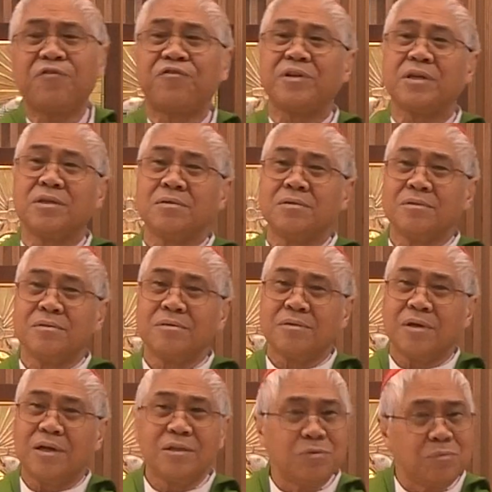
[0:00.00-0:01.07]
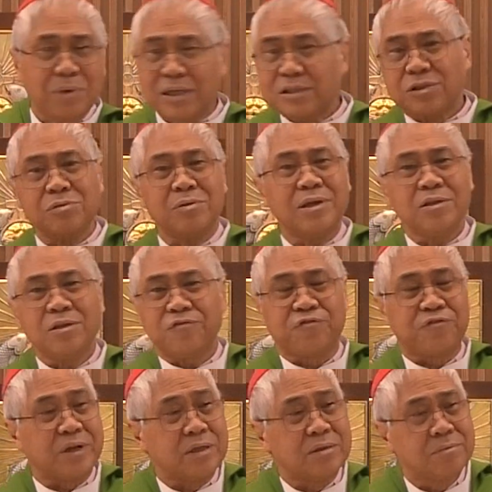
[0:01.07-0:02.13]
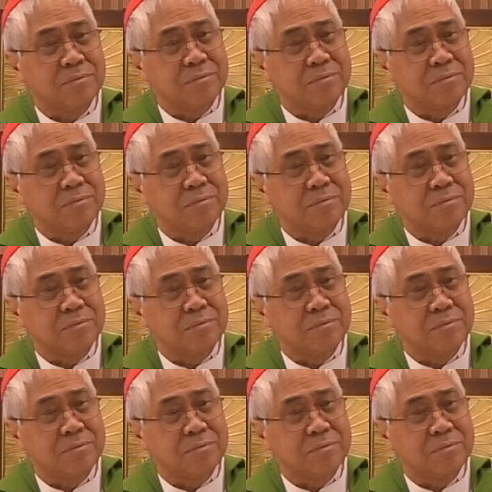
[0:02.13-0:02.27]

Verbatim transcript: free. Otherwise, you are not free.